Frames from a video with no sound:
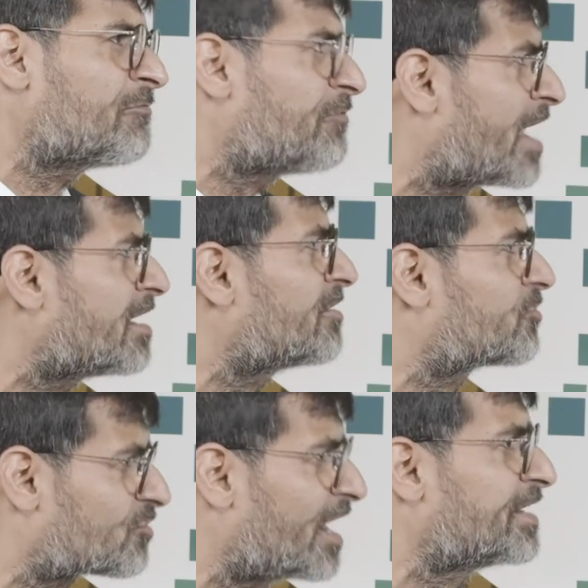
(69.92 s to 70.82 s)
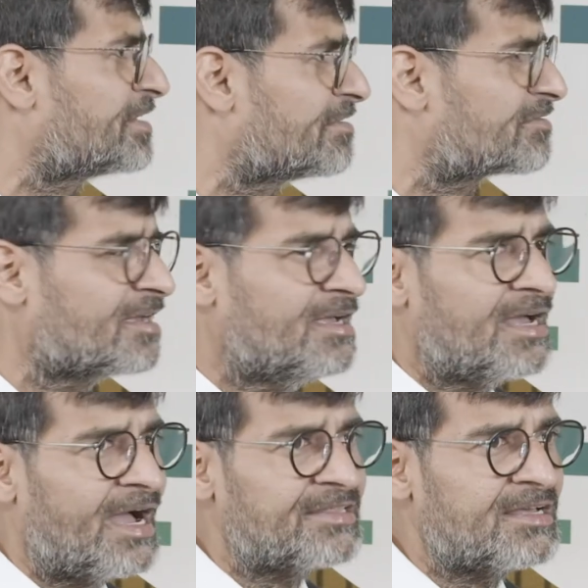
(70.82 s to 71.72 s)
Finally, societies.
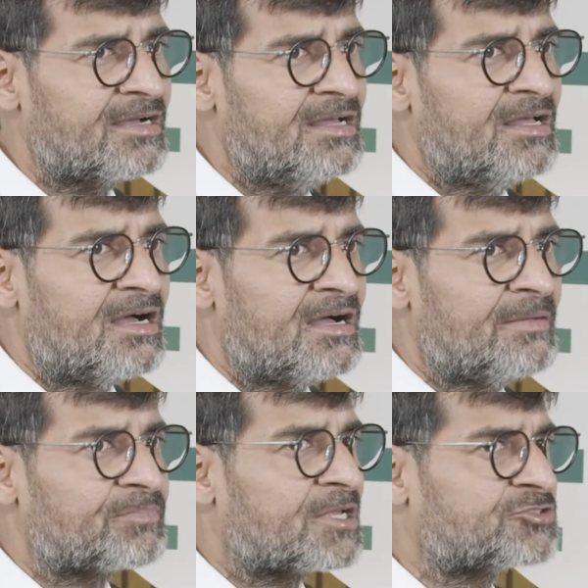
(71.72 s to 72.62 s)
I think uh,